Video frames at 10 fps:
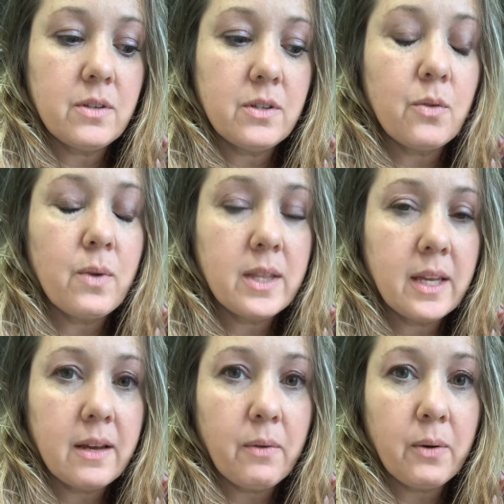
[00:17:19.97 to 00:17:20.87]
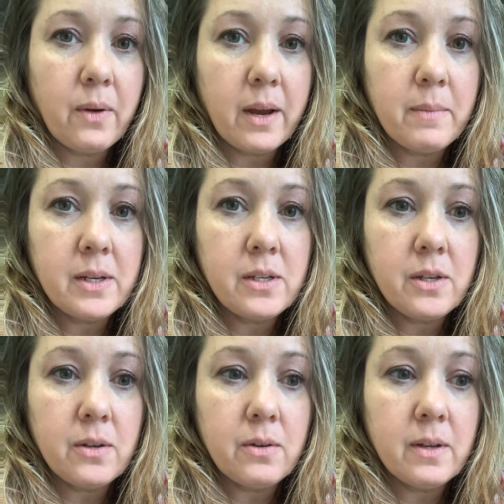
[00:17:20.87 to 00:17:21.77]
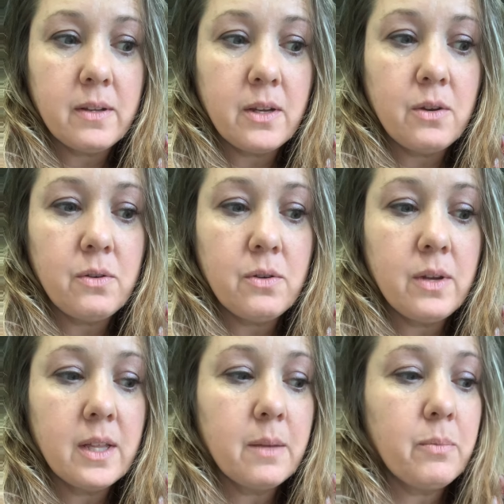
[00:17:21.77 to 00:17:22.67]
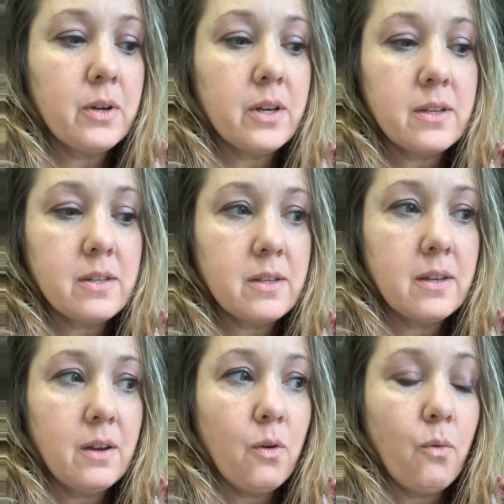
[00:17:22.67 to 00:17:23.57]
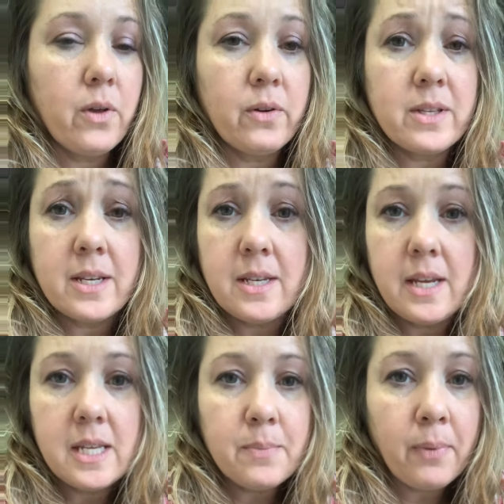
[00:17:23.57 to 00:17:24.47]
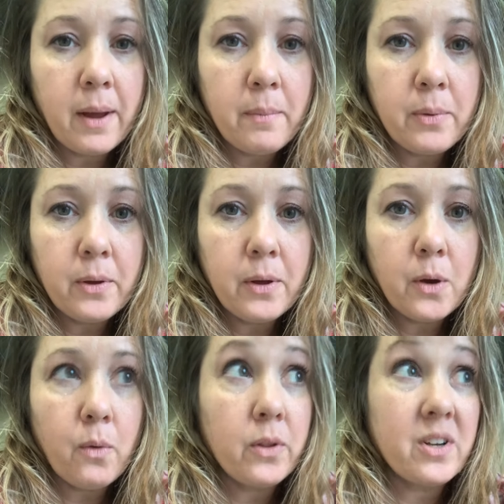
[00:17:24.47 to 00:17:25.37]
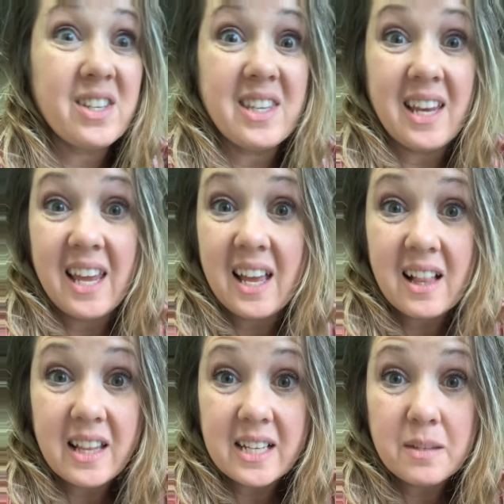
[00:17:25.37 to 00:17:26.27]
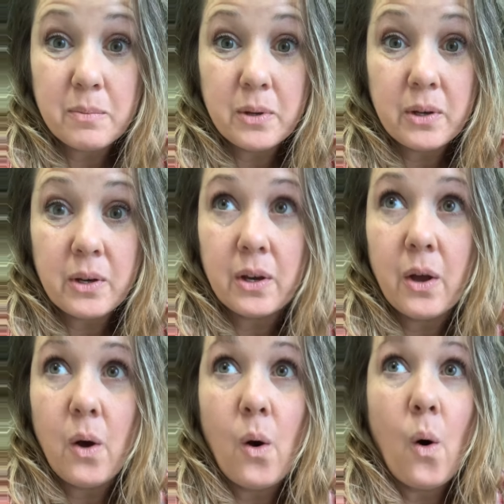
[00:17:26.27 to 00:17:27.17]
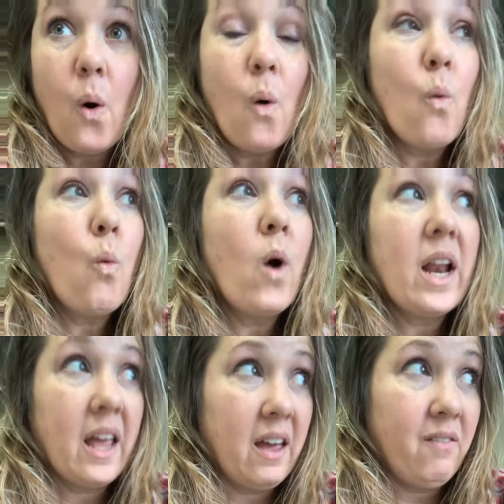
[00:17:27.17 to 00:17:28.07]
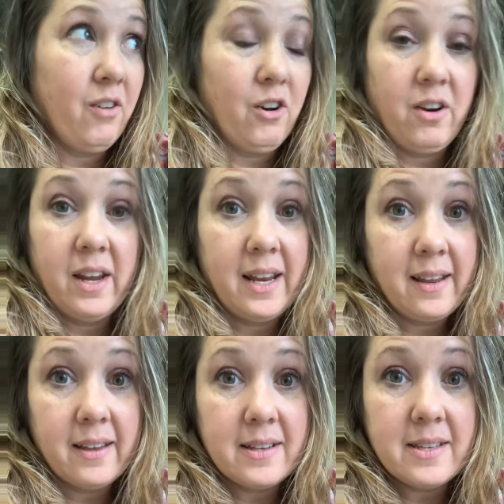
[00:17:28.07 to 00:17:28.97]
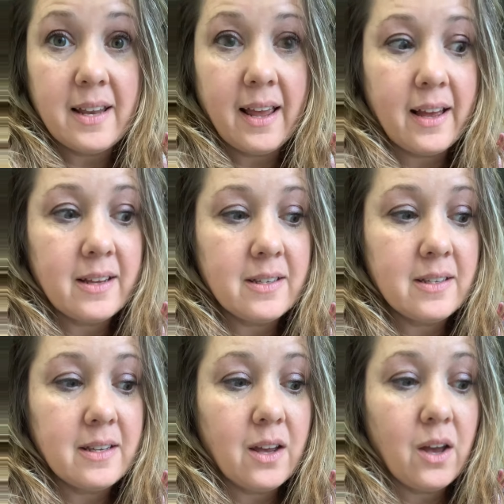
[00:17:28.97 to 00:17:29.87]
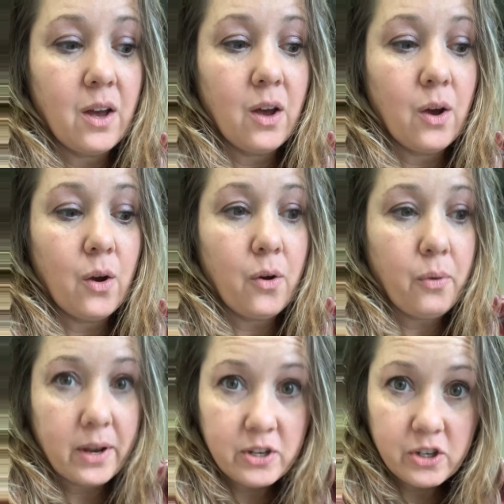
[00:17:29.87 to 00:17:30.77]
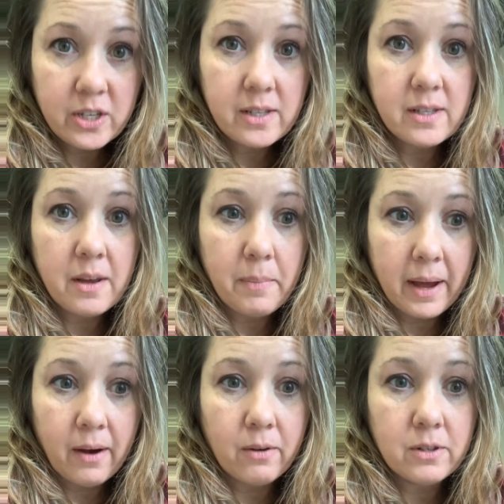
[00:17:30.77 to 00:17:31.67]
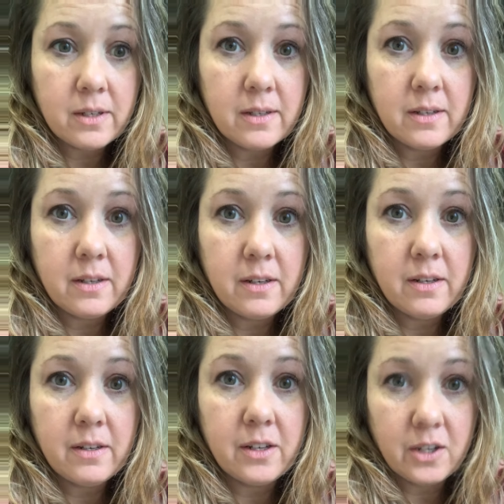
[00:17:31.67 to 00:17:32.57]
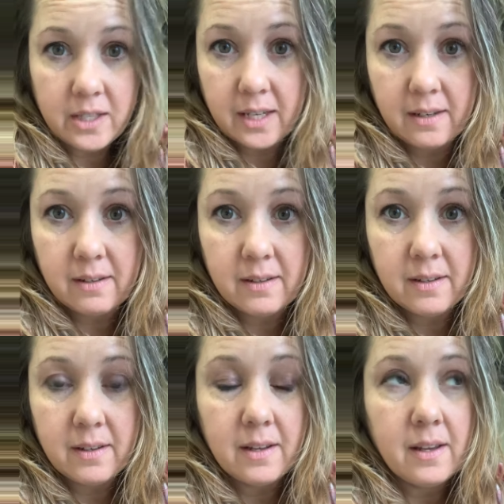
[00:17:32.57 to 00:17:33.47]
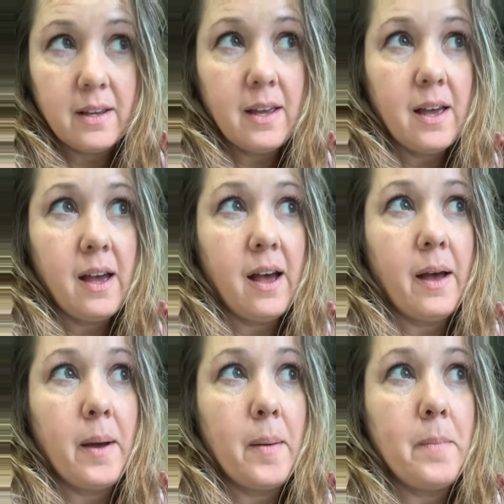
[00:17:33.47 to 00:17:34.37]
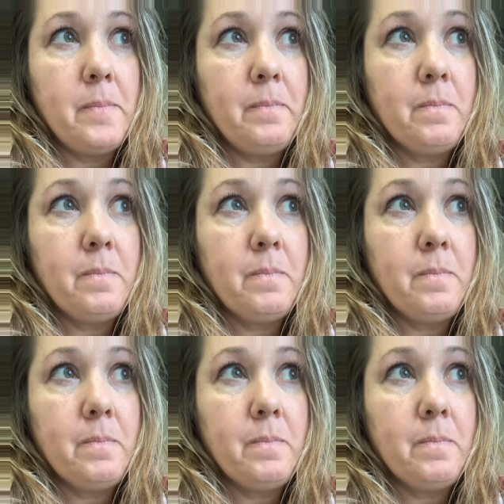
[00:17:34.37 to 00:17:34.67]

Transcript: one thing I want to recommend to you is that you do get the books, whether it's a T's prep book, whether it's the NCLEX book, whatever it is that has questions about nursing. And